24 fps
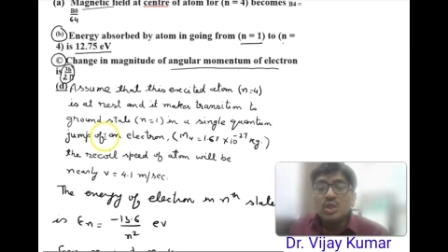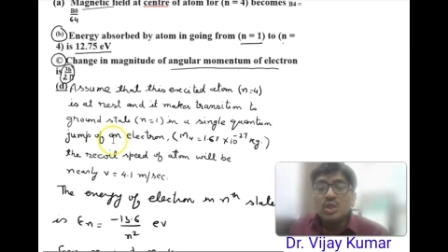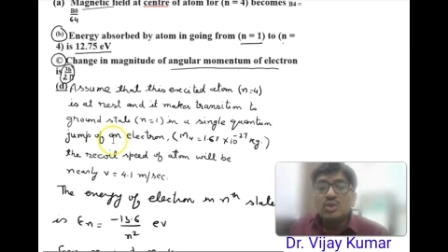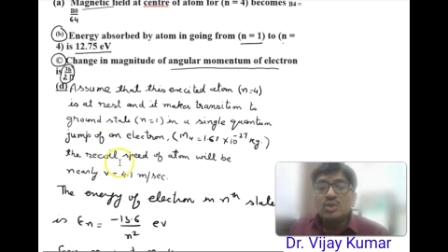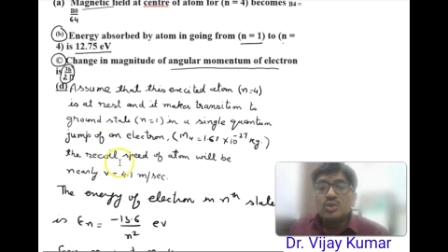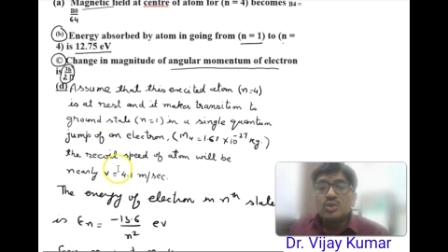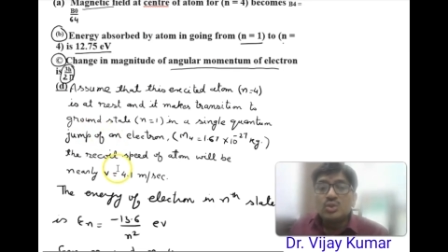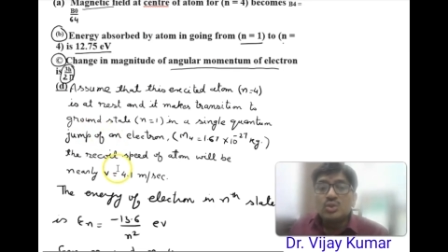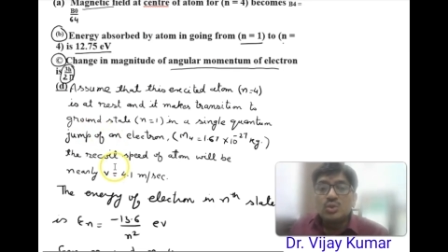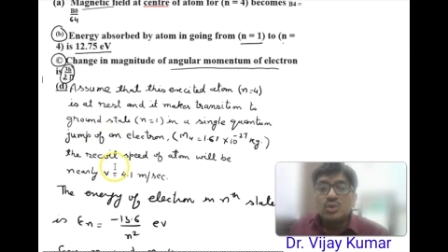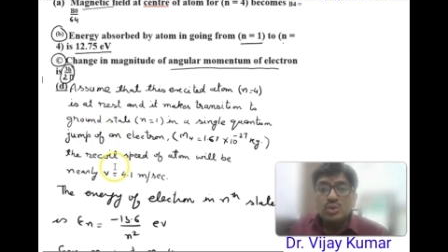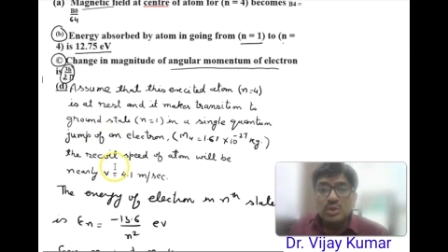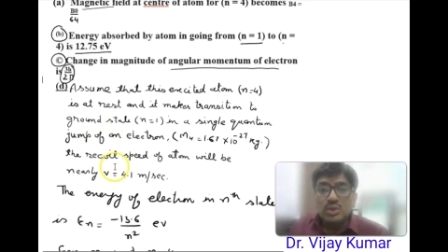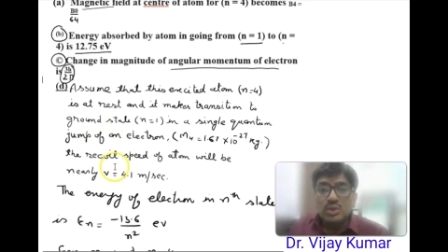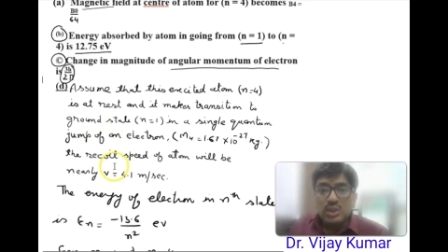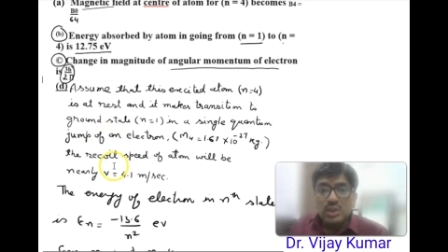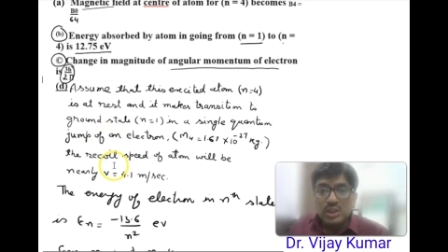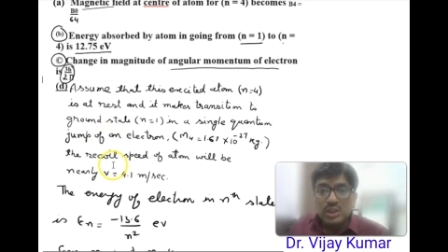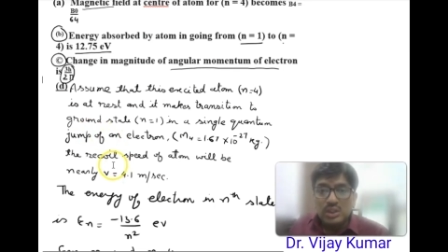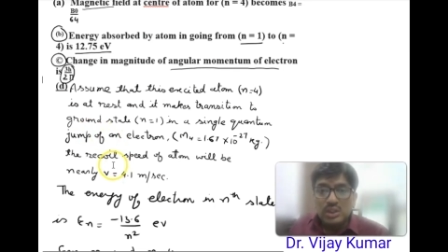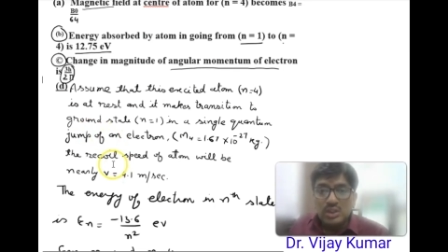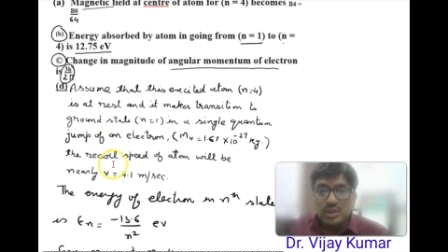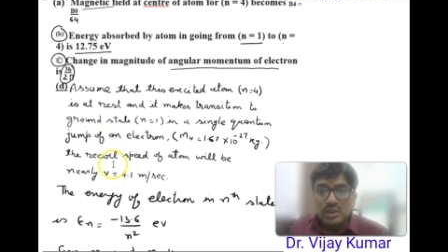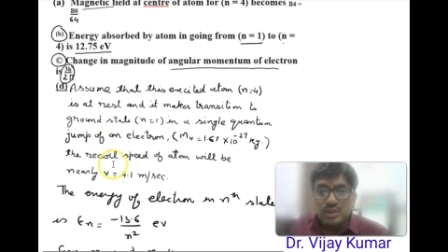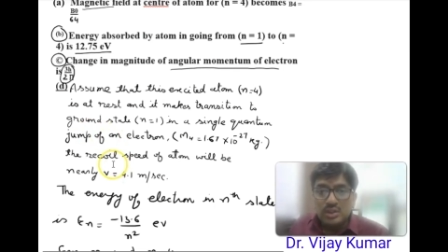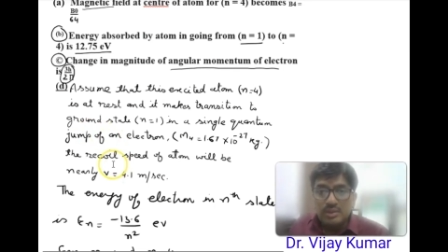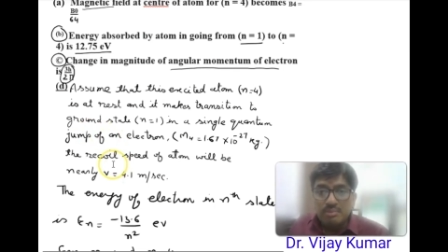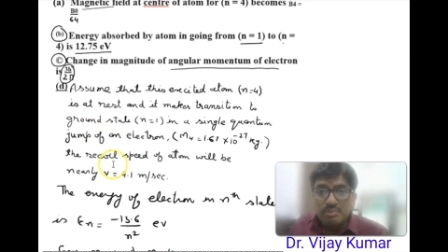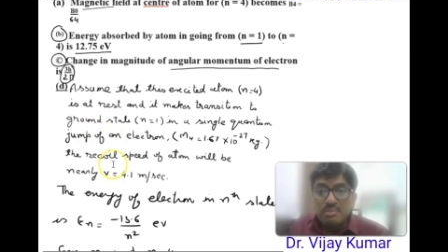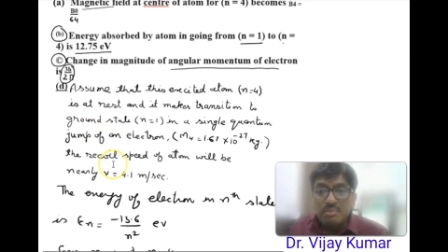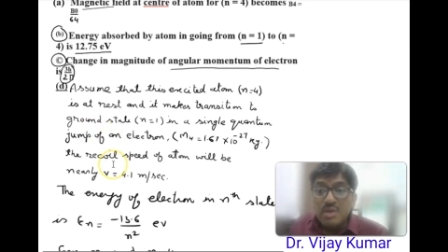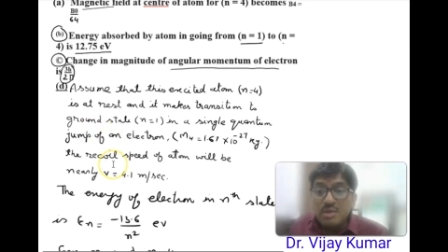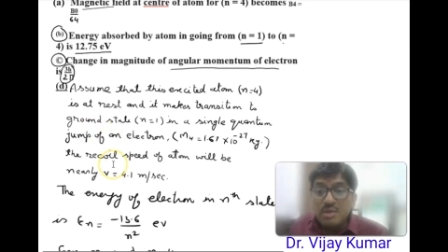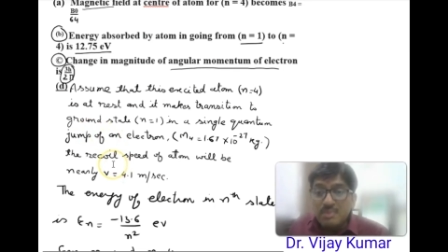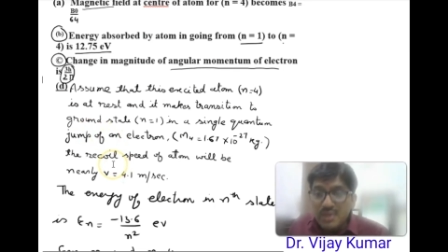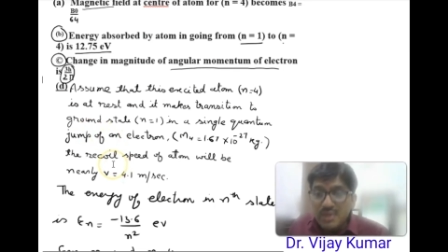So
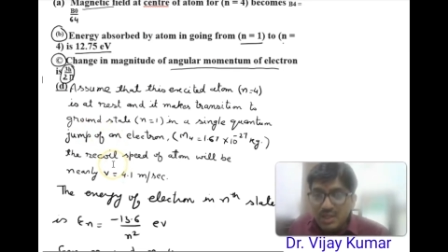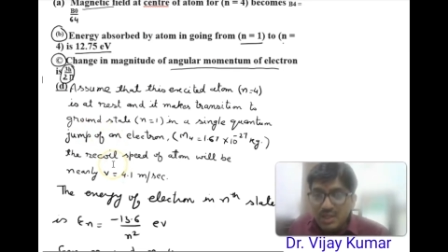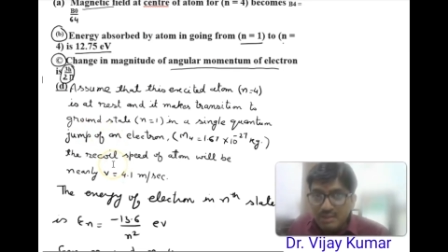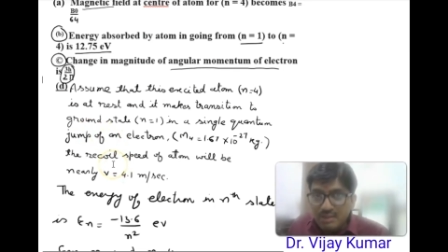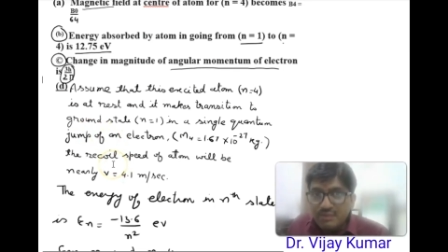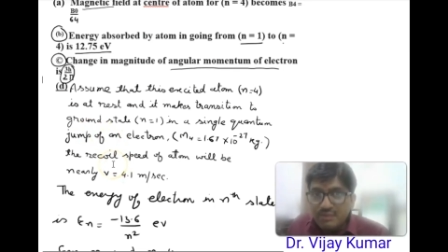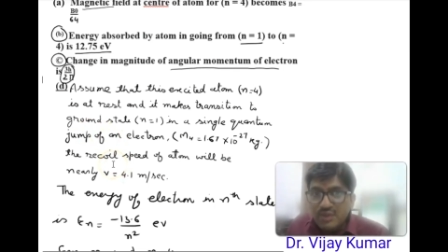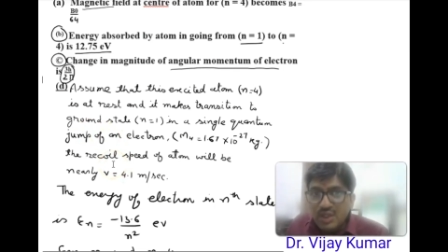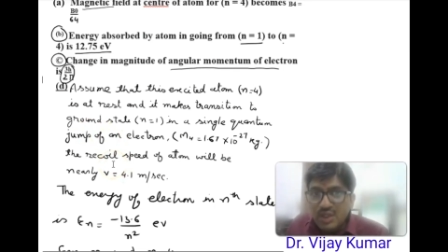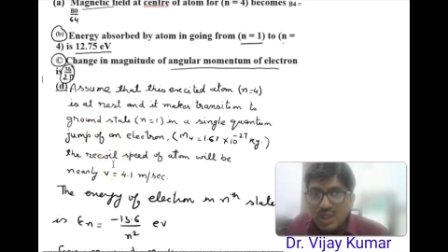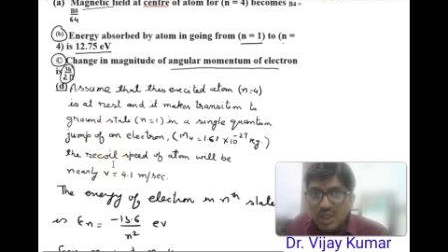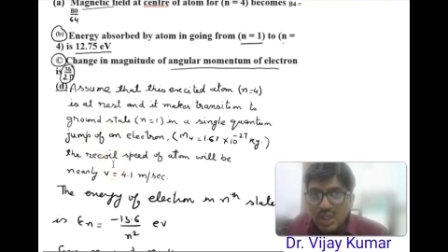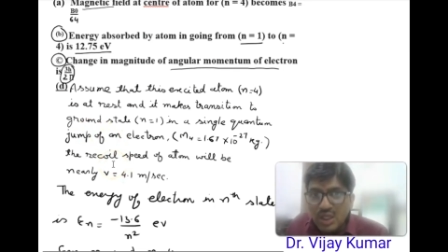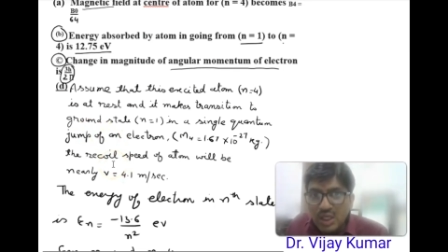maybe